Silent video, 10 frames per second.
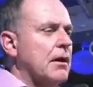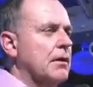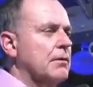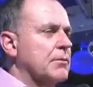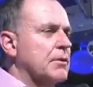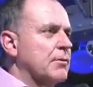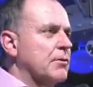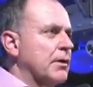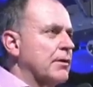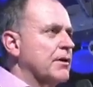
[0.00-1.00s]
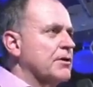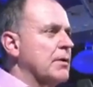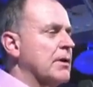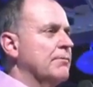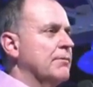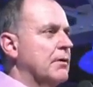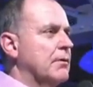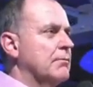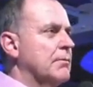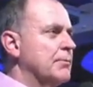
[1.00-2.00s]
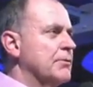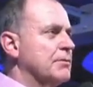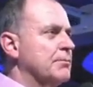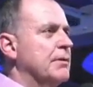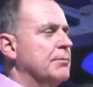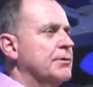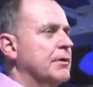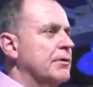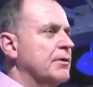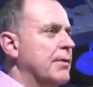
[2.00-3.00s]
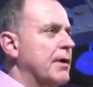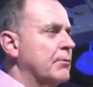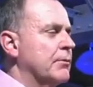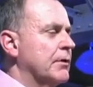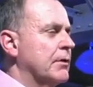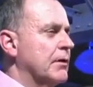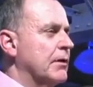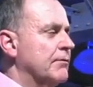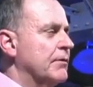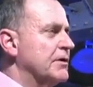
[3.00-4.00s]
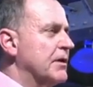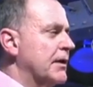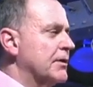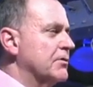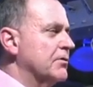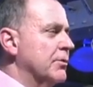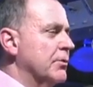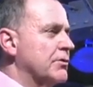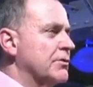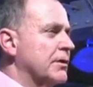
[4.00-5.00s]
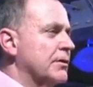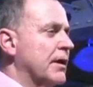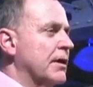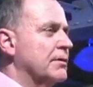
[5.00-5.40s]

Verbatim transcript: A uh, couple of quick things. We have our membership people down at the back with a lovely selection of books that they